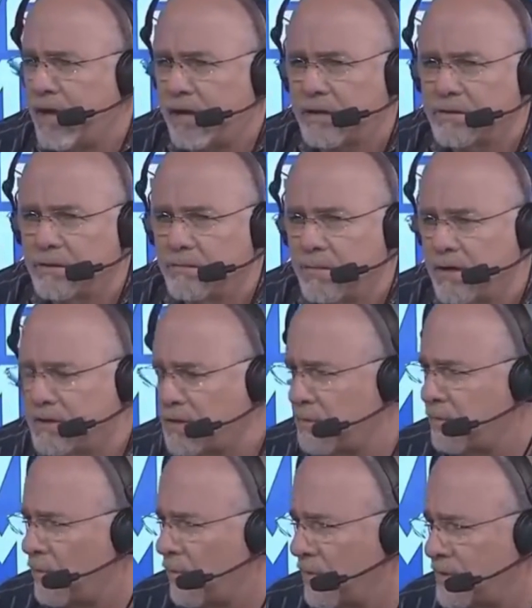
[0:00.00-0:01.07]
and basic
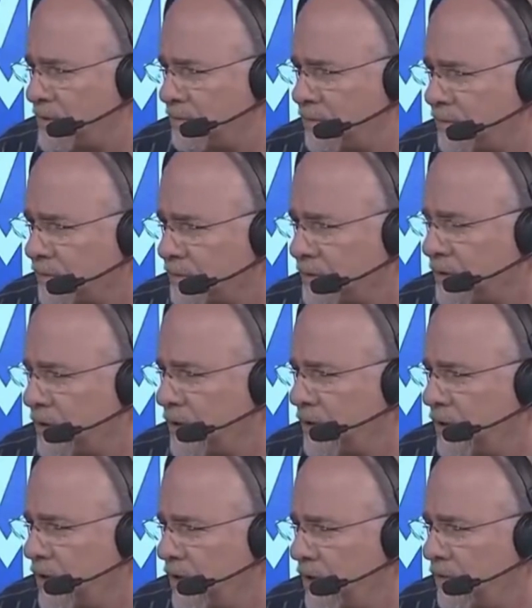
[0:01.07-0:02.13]
principles
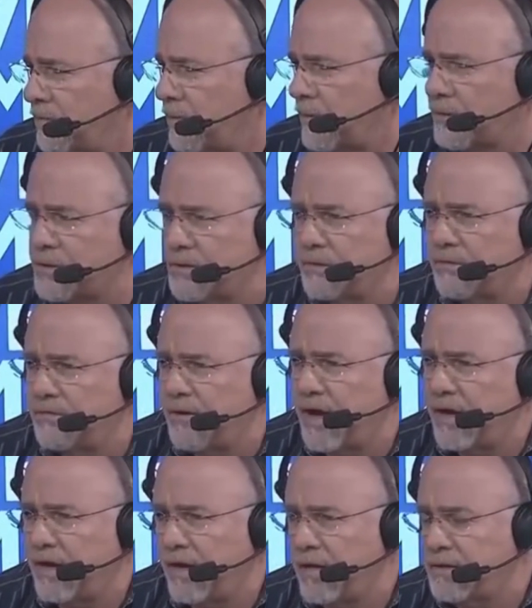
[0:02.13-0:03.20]
of personal
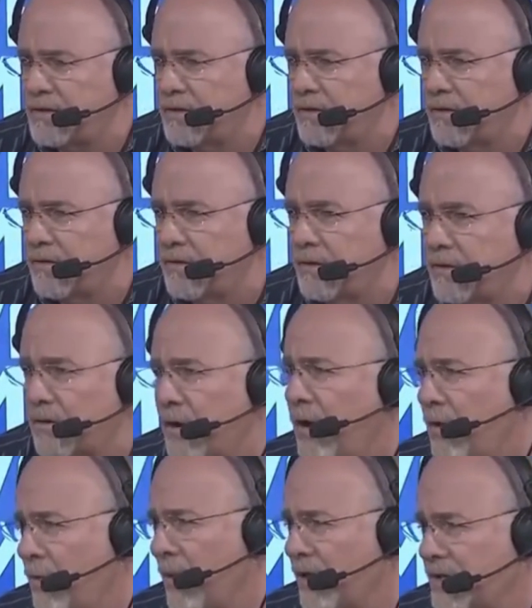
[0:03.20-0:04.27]
finance that are
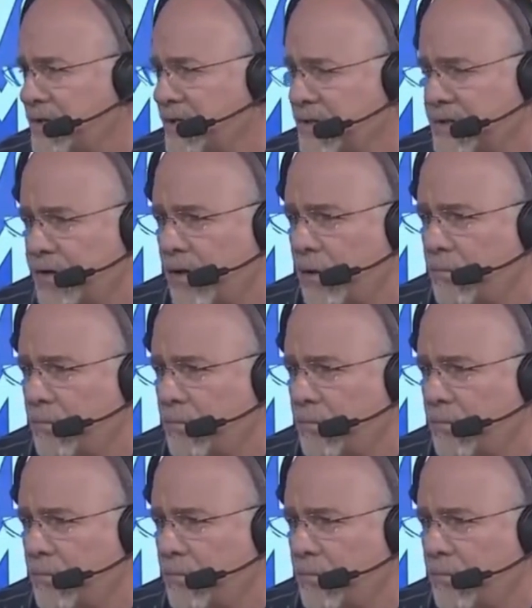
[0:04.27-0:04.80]
always the same.